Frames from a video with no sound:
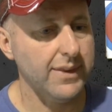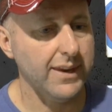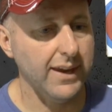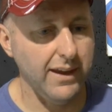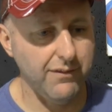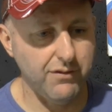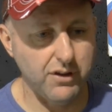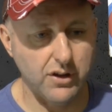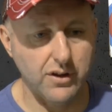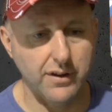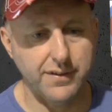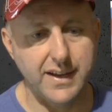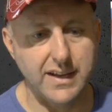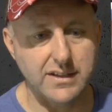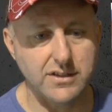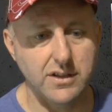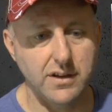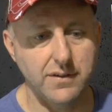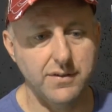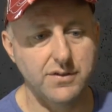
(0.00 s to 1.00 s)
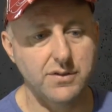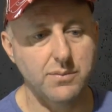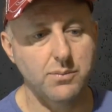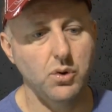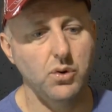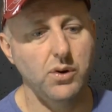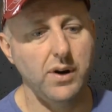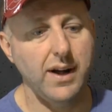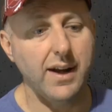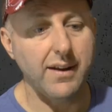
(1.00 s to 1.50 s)
if you got that service from
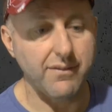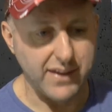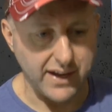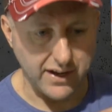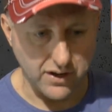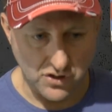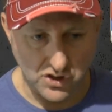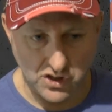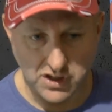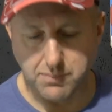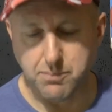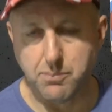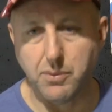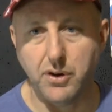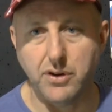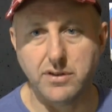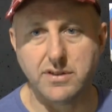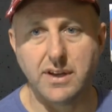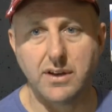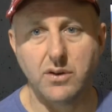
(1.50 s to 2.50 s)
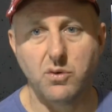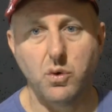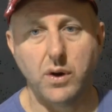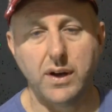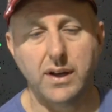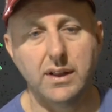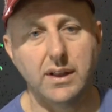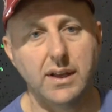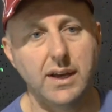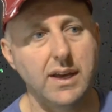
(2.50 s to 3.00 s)
Hoyt, if they could ship bows in
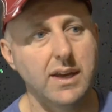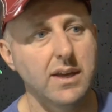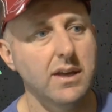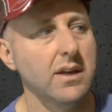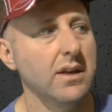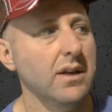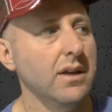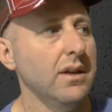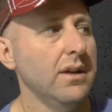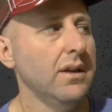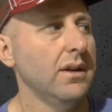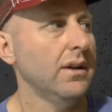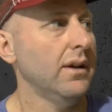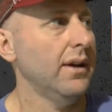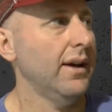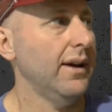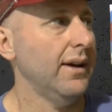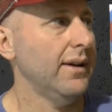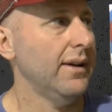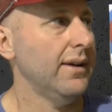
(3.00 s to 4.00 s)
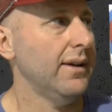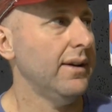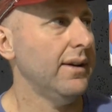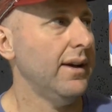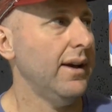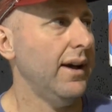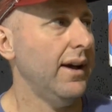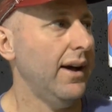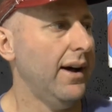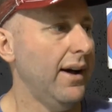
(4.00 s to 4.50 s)
quickly,
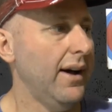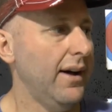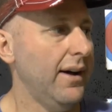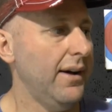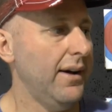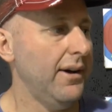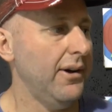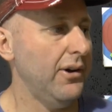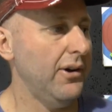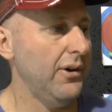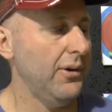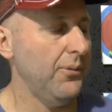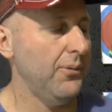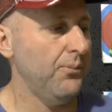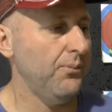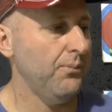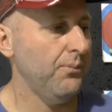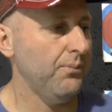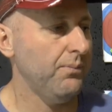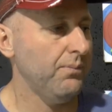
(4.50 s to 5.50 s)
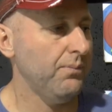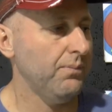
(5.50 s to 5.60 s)
and